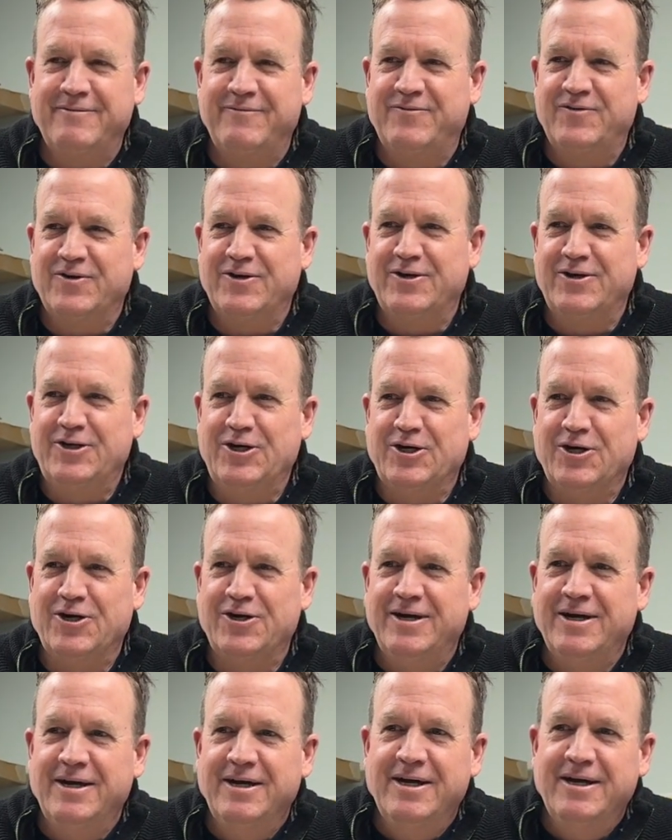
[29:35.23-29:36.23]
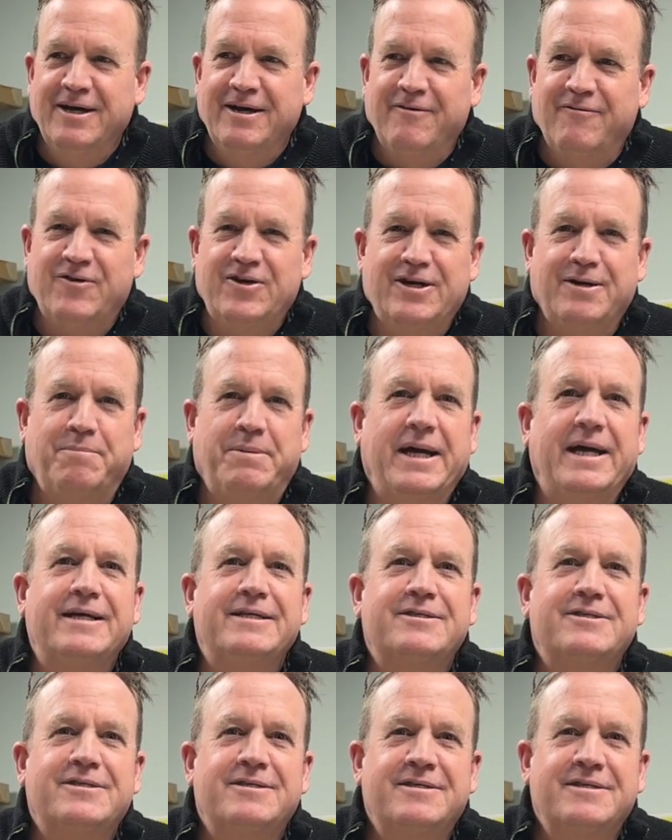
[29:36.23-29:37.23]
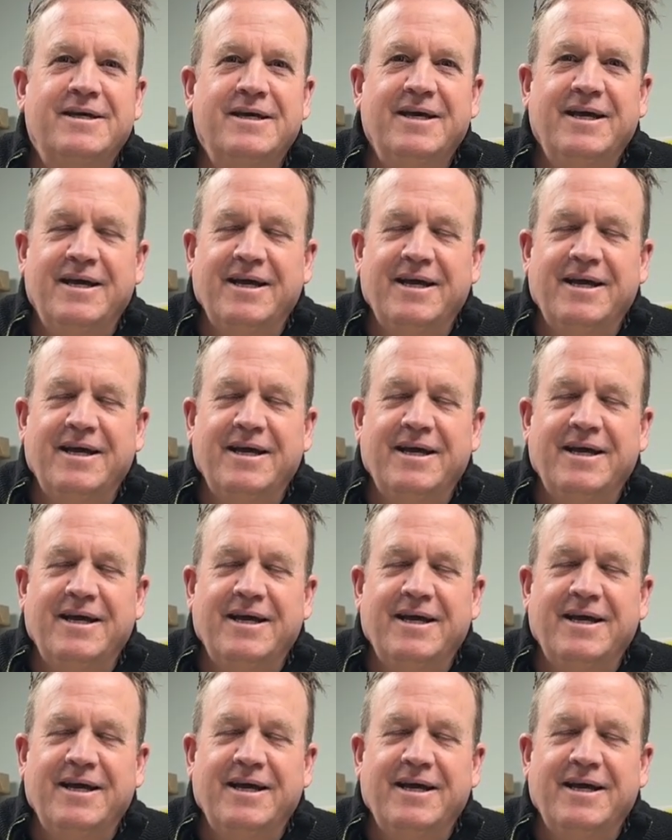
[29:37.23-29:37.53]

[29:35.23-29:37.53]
for your pets.